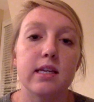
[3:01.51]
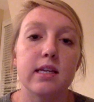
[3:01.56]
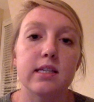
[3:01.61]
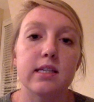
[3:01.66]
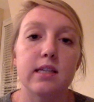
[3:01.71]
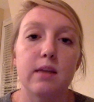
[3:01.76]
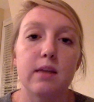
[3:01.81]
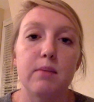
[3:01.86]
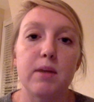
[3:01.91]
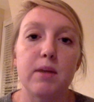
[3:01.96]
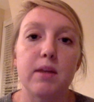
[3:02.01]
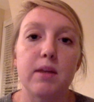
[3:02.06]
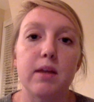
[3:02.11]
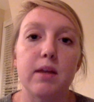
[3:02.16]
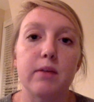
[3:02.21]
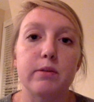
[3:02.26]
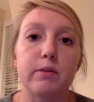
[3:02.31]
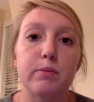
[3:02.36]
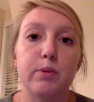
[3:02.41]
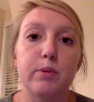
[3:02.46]
assignment. That
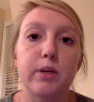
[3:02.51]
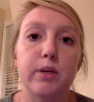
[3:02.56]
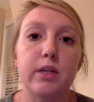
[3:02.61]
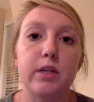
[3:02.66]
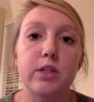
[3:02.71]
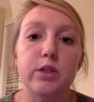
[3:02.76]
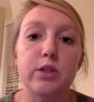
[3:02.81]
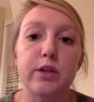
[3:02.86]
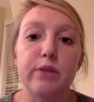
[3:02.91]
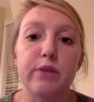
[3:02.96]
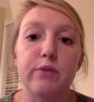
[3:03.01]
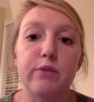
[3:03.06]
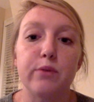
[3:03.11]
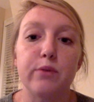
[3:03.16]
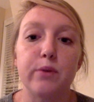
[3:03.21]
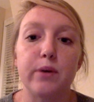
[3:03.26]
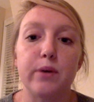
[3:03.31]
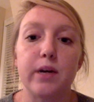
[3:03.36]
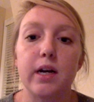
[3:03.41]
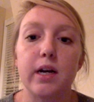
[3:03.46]
was pretty
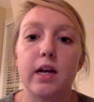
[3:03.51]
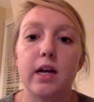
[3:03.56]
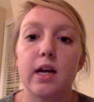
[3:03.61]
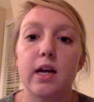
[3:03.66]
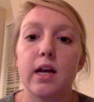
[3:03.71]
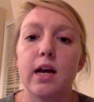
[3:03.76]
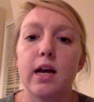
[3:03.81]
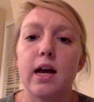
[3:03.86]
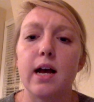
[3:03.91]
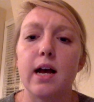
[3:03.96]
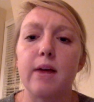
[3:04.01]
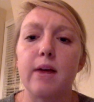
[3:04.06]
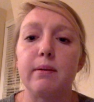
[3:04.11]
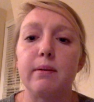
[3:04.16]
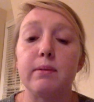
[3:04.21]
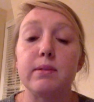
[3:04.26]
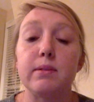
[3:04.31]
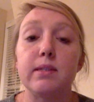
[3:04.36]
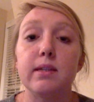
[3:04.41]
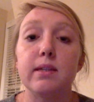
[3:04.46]
straightforward. I
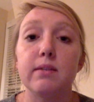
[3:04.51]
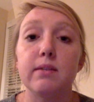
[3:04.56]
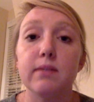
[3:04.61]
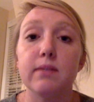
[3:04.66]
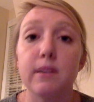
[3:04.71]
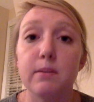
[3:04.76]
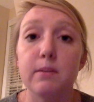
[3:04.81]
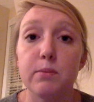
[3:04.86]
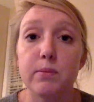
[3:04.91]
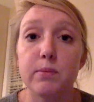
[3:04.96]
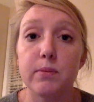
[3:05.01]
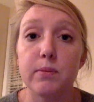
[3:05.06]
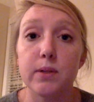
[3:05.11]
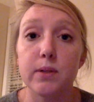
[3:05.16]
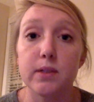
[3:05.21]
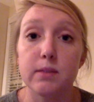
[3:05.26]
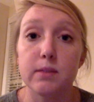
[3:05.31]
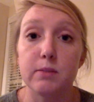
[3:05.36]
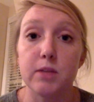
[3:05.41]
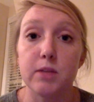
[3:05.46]
was definitely more
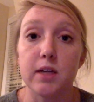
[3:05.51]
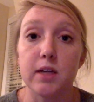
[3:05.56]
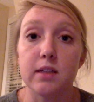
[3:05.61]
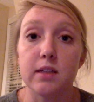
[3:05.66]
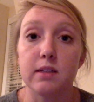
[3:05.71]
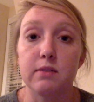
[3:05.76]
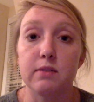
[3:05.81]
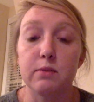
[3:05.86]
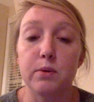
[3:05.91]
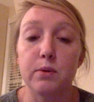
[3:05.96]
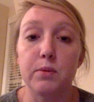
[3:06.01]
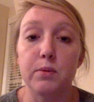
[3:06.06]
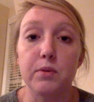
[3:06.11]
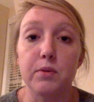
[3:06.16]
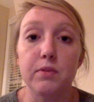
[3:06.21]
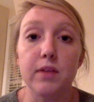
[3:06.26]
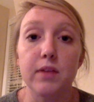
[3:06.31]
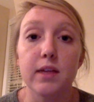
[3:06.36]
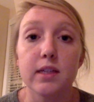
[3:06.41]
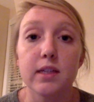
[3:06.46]
subjective when
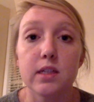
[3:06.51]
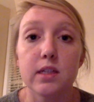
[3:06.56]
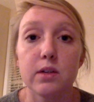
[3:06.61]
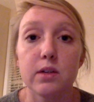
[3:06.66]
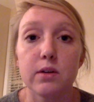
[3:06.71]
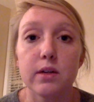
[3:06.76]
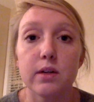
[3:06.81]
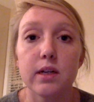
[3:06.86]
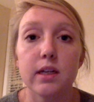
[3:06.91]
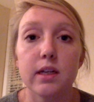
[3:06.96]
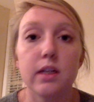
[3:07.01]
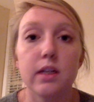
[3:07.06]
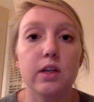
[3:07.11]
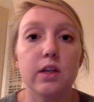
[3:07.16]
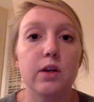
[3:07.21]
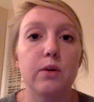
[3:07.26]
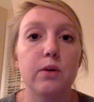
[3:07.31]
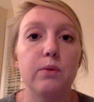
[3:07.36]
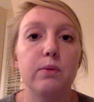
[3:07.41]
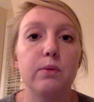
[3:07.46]
reflecting on it,
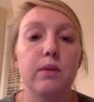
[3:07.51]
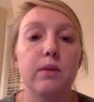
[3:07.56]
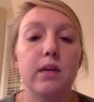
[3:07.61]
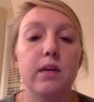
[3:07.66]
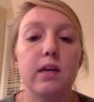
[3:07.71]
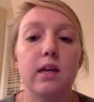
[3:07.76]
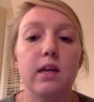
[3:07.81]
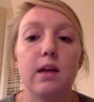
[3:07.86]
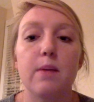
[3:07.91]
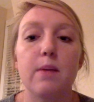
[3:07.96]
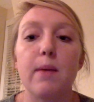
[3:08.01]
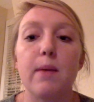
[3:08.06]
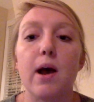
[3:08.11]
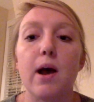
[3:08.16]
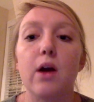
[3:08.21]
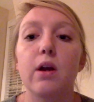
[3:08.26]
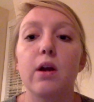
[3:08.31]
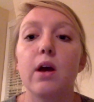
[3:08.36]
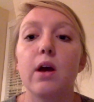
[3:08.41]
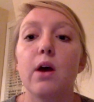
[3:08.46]
thinking about
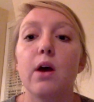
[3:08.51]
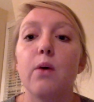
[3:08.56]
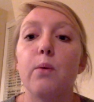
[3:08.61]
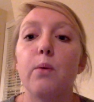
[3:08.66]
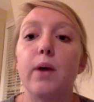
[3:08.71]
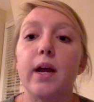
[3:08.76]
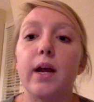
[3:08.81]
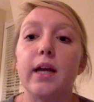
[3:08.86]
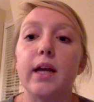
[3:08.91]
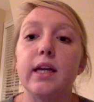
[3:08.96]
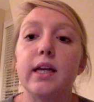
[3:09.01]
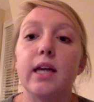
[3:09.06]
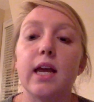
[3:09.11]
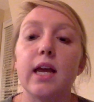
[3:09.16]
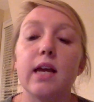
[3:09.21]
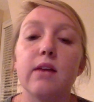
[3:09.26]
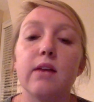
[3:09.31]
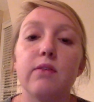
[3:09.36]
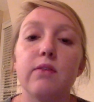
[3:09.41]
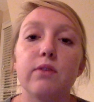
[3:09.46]
what I
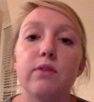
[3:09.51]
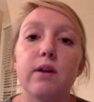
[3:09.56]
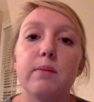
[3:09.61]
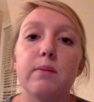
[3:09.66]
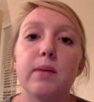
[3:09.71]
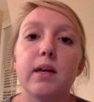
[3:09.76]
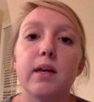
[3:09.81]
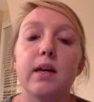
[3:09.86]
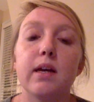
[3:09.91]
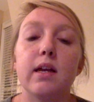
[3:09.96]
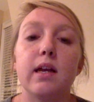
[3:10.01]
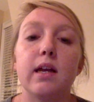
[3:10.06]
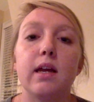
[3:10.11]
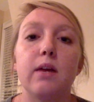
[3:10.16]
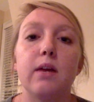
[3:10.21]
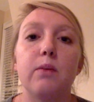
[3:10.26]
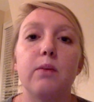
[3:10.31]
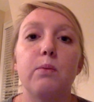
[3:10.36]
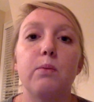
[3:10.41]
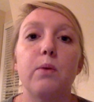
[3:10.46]
gained from it
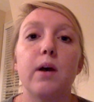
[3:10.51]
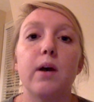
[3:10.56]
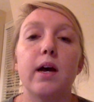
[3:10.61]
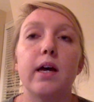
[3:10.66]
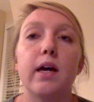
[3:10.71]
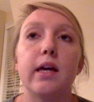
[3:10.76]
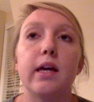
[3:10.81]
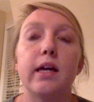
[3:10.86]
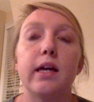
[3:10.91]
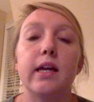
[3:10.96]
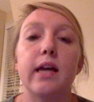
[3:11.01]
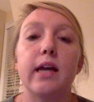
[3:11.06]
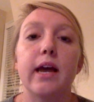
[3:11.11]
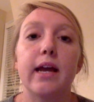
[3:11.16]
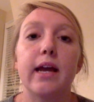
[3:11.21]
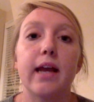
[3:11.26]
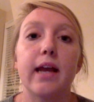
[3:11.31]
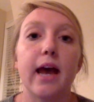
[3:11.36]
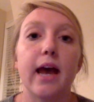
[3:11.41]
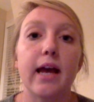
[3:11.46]
and what it
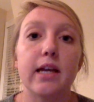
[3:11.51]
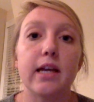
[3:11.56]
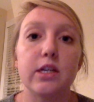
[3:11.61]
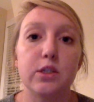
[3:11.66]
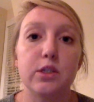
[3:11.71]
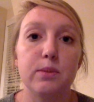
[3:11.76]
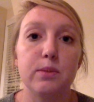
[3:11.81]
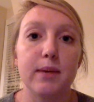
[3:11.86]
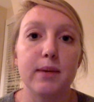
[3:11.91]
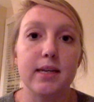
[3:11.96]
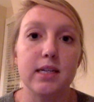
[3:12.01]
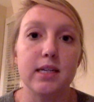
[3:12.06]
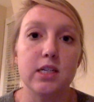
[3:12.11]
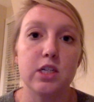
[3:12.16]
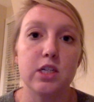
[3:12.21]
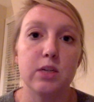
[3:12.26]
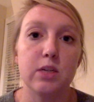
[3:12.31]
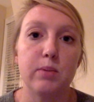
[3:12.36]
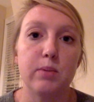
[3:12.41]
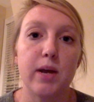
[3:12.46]
had added to my
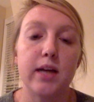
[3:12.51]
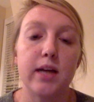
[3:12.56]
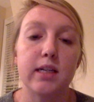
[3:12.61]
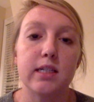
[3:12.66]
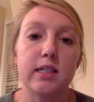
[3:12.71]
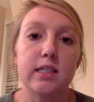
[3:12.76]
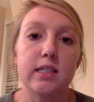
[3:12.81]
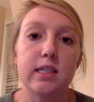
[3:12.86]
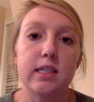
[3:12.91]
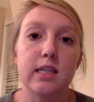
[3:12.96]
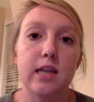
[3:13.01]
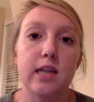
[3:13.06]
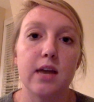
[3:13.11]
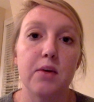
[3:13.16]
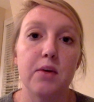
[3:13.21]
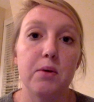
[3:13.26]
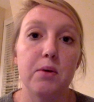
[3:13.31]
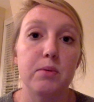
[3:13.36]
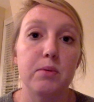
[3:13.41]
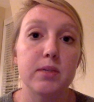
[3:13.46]
teaching practice, and how
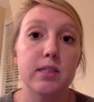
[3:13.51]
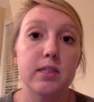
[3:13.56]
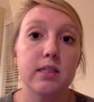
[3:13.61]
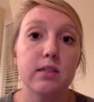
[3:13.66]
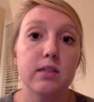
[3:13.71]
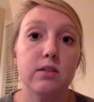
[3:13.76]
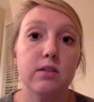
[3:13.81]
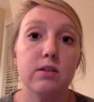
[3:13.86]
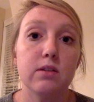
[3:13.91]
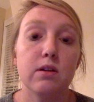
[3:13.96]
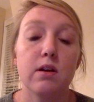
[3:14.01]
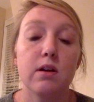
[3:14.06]
I was still